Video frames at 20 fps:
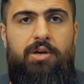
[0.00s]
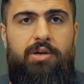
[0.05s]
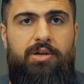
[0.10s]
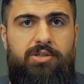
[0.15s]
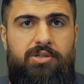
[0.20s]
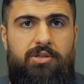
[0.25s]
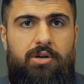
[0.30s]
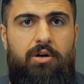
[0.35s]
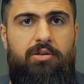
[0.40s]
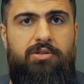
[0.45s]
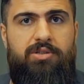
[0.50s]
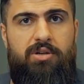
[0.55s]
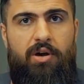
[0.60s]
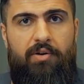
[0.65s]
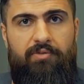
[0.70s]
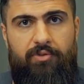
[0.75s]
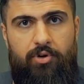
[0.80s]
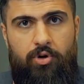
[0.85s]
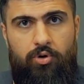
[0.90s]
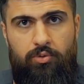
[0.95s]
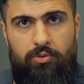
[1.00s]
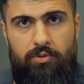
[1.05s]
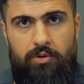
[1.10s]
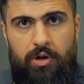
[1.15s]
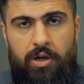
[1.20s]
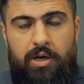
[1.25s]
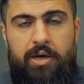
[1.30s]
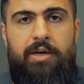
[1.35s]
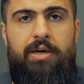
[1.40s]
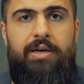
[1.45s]
It's called soft cool.
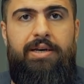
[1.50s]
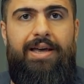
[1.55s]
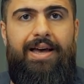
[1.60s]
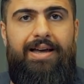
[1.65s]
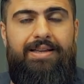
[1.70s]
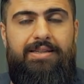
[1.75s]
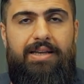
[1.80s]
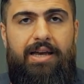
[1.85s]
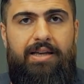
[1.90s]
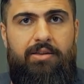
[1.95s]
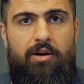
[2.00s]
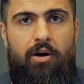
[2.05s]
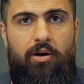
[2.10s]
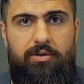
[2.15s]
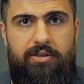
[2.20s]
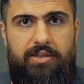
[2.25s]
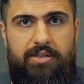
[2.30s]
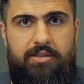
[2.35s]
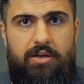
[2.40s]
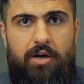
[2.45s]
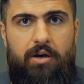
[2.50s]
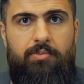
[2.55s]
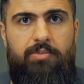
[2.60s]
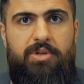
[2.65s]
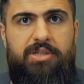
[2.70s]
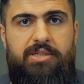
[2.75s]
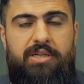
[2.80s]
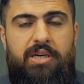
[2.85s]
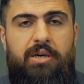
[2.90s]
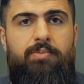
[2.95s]
At all the time
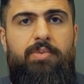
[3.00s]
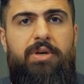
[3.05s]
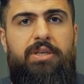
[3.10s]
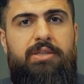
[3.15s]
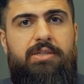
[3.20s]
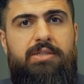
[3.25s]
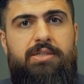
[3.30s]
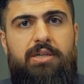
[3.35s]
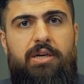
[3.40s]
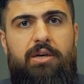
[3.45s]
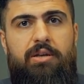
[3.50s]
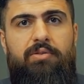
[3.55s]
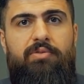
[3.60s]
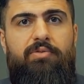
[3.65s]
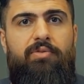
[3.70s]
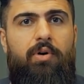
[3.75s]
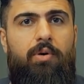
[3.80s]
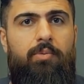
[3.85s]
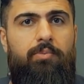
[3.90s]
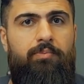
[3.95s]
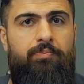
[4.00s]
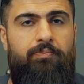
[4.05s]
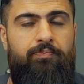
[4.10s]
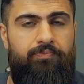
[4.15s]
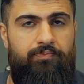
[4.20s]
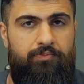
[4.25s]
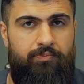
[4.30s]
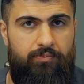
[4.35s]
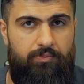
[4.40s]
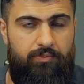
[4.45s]
is keeping the skin from
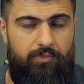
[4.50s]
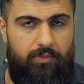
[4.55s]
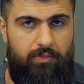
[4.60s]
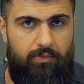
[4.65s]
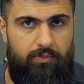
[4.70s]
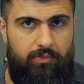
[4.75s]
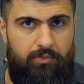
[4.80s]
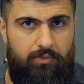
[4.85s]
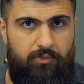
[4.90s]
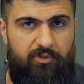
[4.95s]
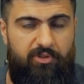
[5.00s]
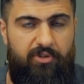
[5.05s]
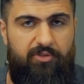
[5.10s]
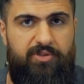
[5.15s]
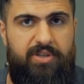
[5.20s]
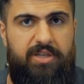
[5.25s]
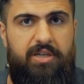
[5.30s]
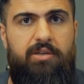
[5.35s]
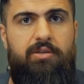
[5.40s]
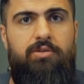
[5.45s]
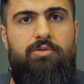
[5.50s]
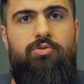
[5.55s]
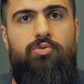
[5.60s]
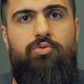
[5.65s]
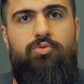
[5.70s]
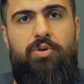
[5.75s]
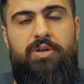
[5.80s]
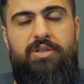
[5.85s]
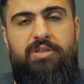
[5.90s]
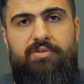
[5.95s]
15 to
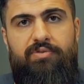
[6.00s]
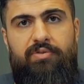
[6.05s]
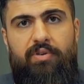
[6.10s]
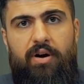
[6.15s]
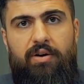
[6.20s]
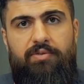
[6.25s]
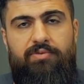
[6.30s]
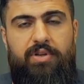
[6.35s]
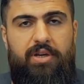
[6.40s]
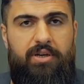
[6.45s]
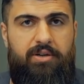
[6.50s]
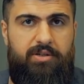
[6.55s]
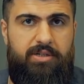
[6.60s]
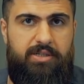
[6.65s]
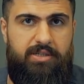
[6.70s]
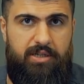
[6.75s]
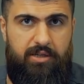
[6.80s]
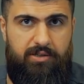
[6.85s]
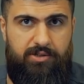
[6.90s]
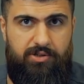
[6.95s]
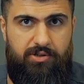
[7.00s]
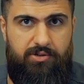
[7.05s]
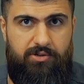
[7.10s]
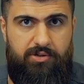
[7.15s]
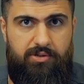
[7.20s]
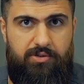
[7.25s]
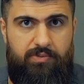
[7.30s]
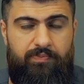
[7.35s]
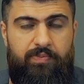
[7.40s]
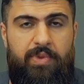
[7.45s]
25 degrees
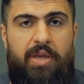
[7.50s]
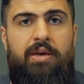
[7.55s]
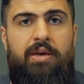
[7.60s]
Celsius.